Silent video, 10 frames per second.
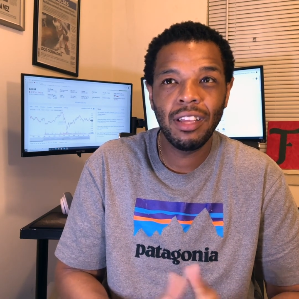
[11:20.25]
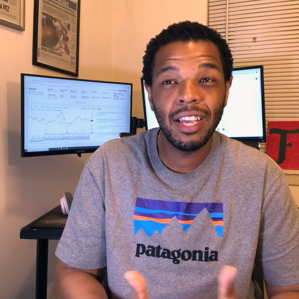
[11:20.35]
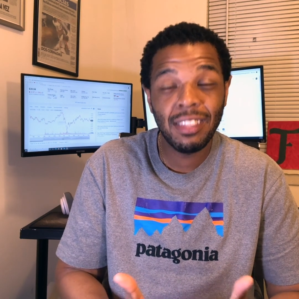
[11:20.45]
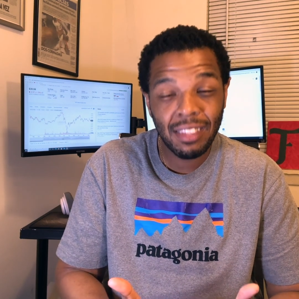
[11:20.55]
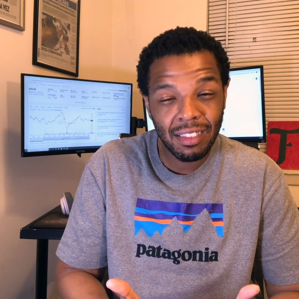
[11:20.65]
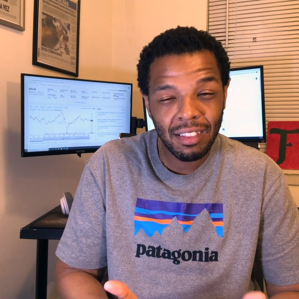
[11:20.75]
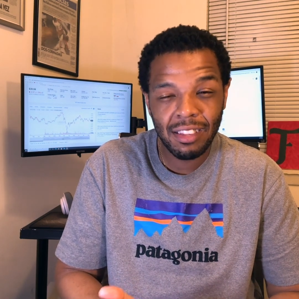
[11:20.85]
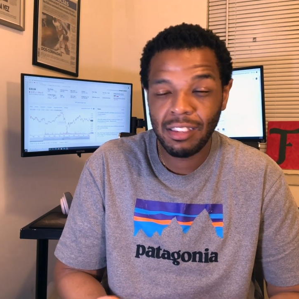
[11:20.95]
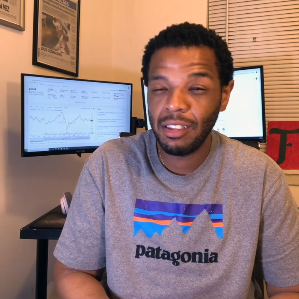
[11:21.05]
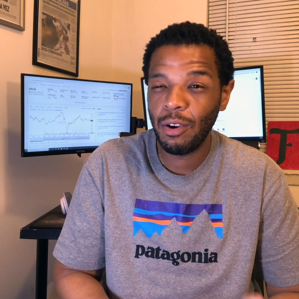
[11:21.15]
This
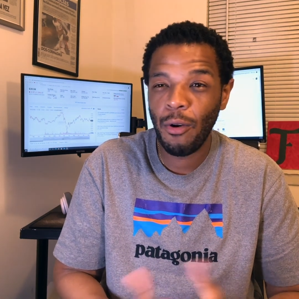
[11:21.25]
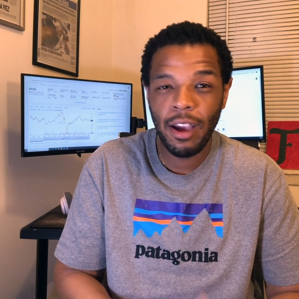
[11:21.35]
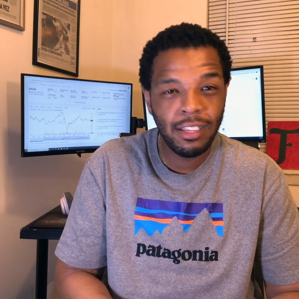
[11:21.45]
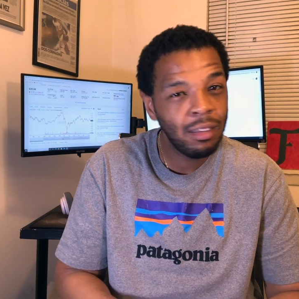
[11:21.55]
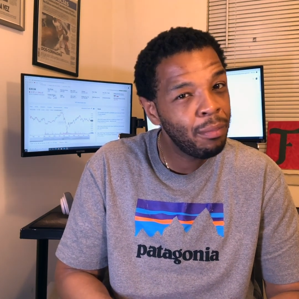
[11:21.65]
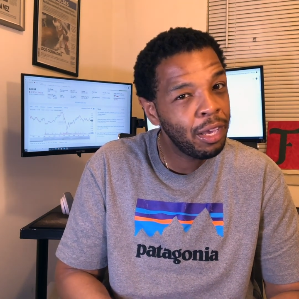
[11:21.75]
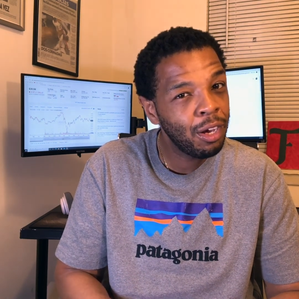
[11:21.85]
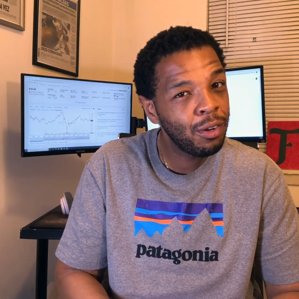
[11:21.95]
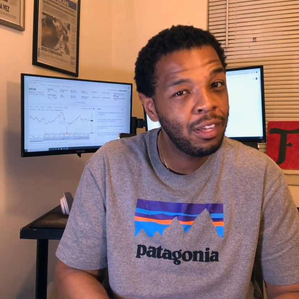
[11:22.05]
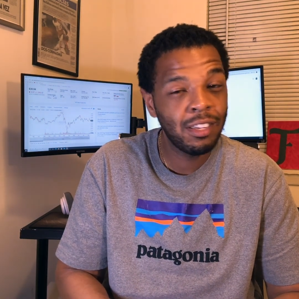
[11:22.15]
is a crazy
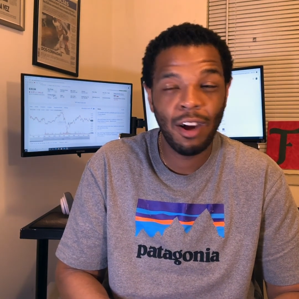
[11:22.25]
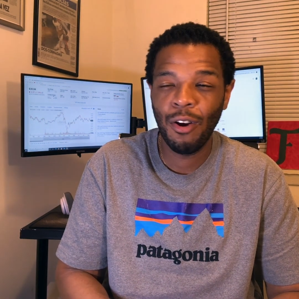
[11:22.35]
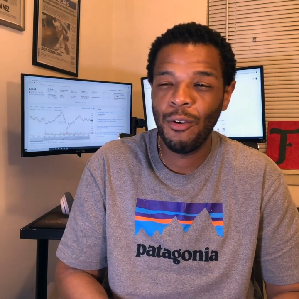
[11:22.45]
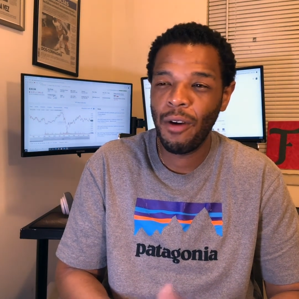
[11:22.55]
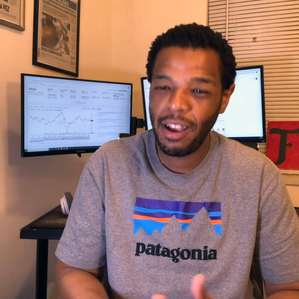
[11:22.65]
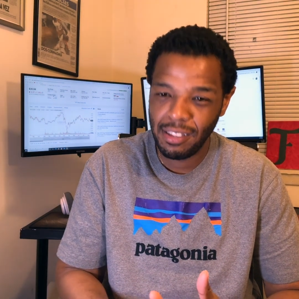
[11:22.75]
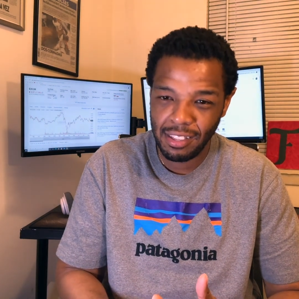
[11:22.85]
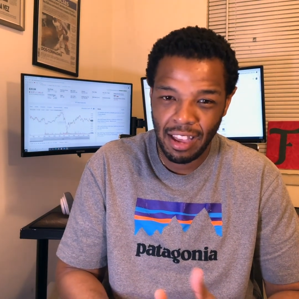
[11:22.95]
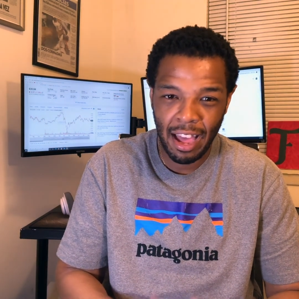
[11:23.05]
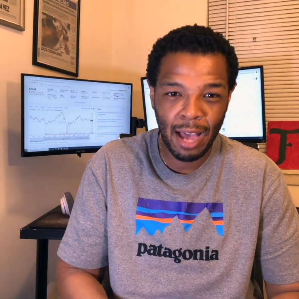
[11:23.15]
bill. These are crazy
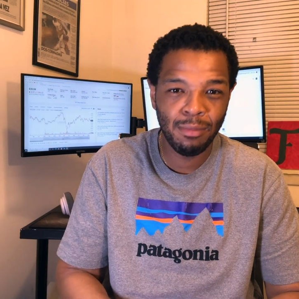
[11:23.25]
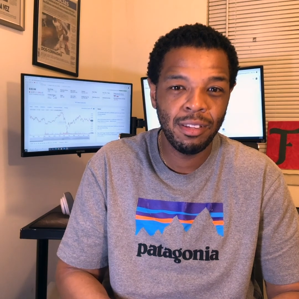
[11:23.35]
times.